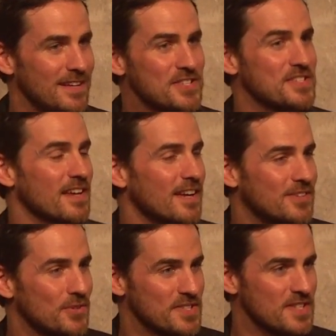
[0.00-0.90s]
It's just I
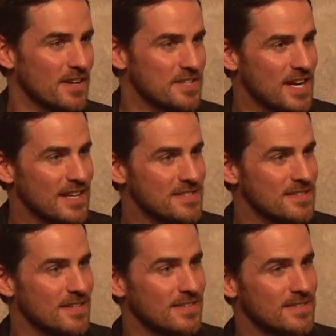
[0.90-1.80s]
like doing the Scottish
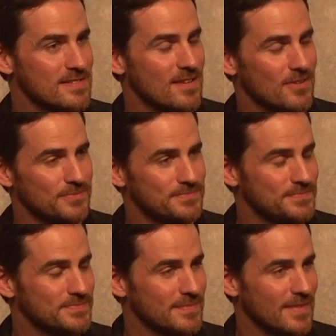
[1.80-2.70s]
accent, so
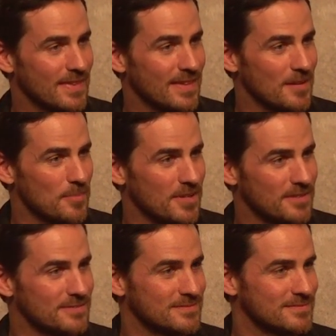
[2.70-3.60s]
that'll be it.
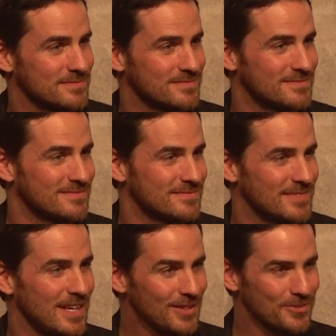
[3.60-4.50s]

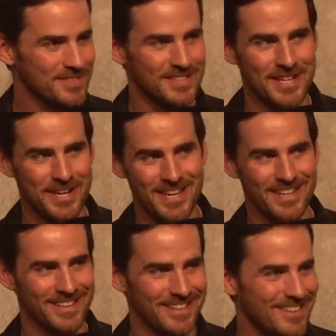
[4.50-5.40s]
Yes. Oh,
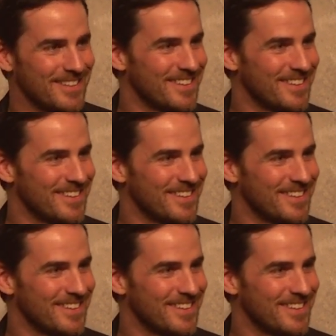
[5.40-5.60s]
dearie.